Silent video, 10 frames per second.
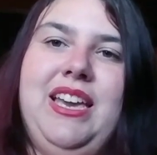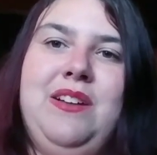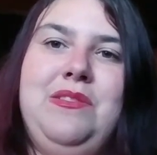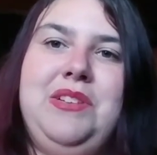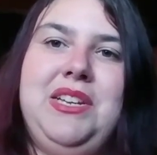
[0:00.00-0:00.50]

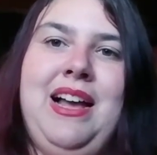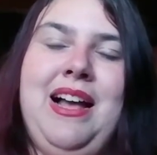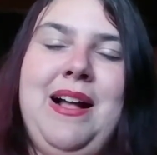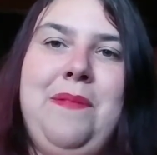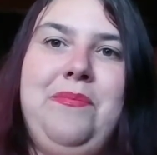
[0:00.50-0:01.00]
out
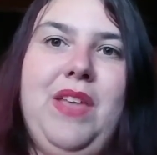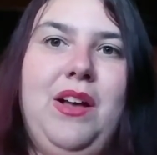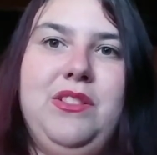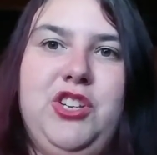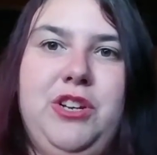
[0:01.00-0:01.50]

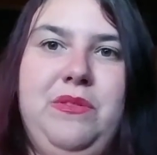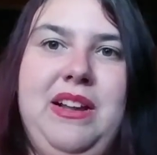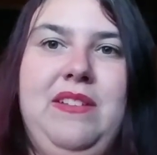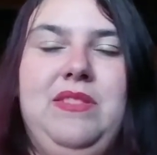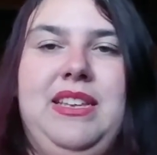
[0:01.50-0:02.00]
all the show
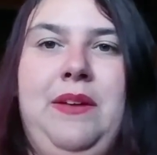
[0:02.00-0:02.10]
notes.